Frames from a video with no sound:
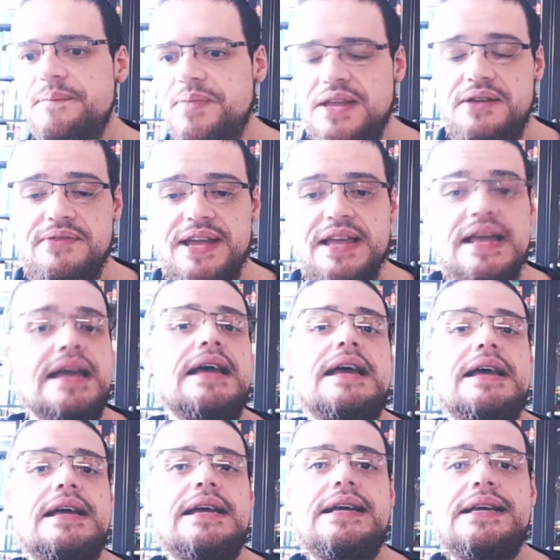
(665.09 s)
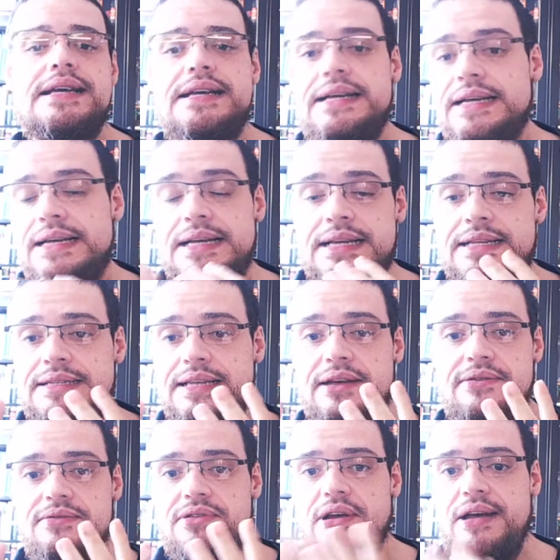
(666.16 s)
Anyway,
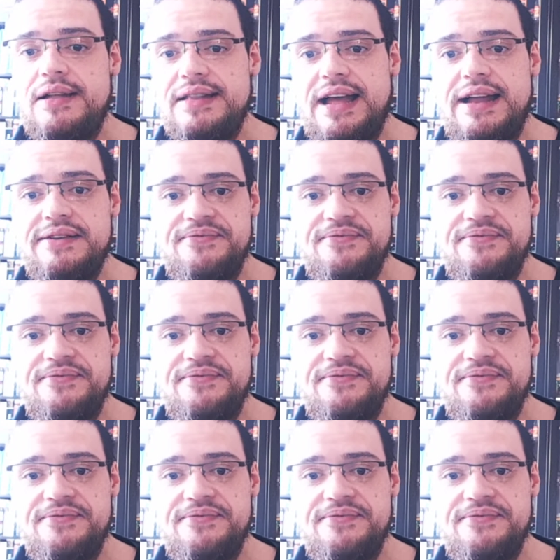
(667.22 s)
so that